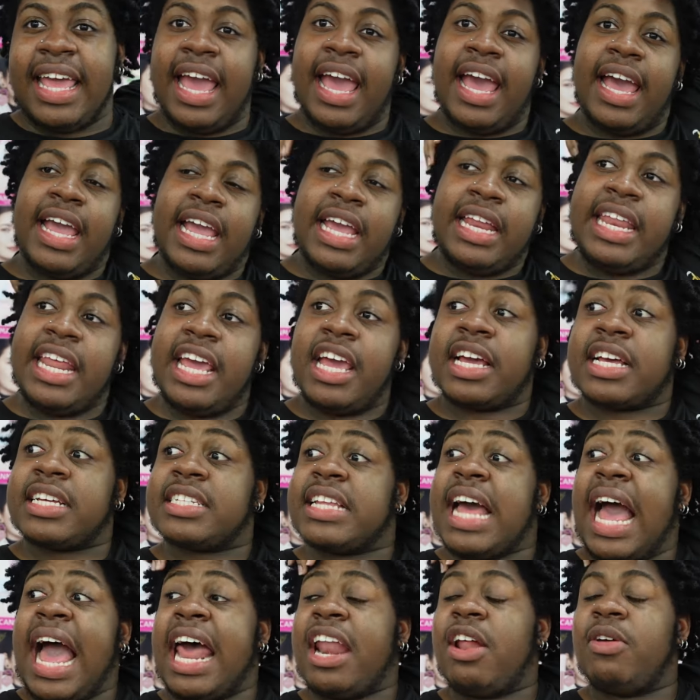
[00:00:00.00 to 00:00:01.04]
Yeah, he did, because
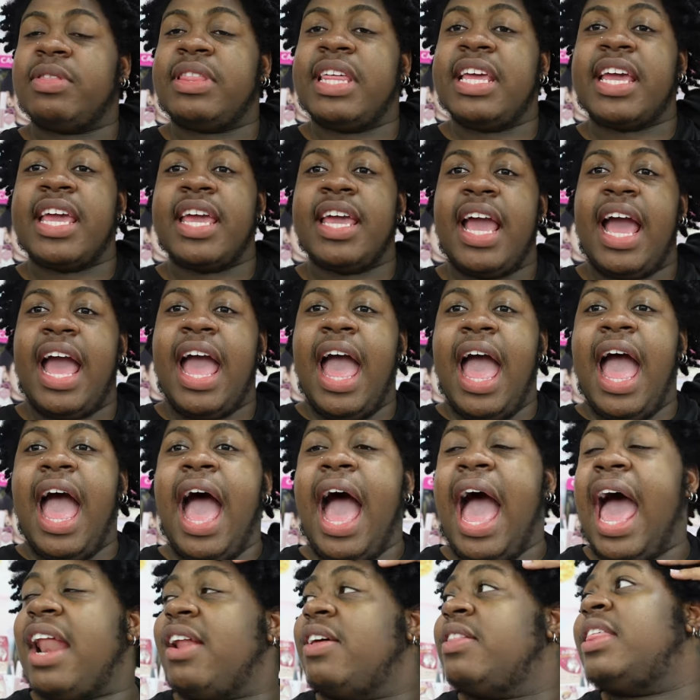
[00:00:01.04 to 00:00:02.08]

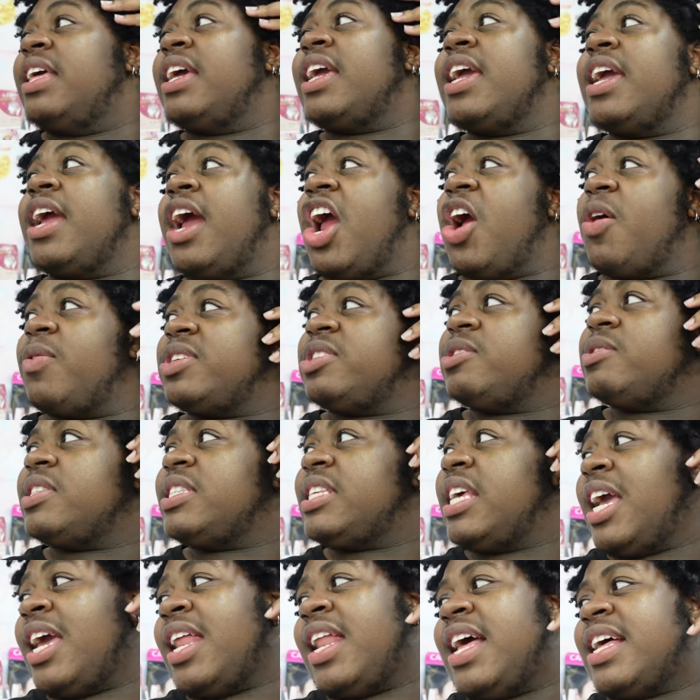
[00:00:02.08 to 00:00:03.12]
I don't think he heard what you
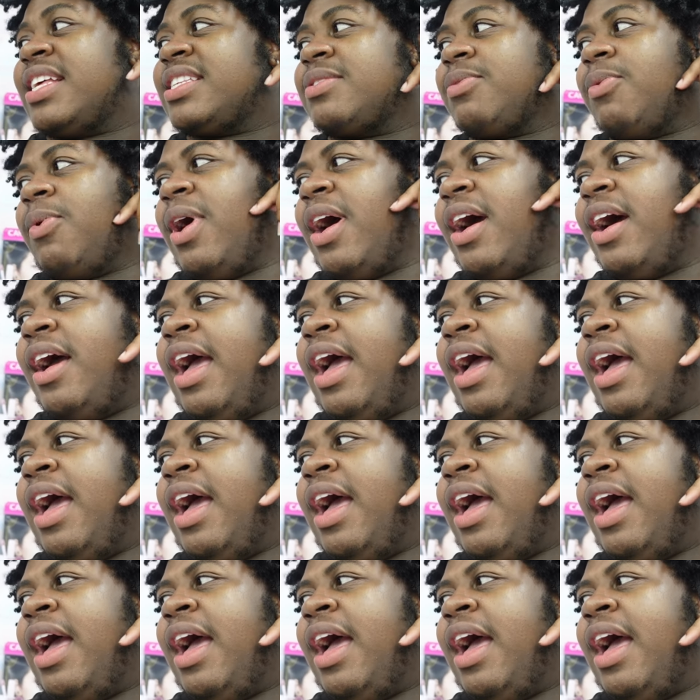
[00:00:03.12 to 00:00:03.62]
said, that's why.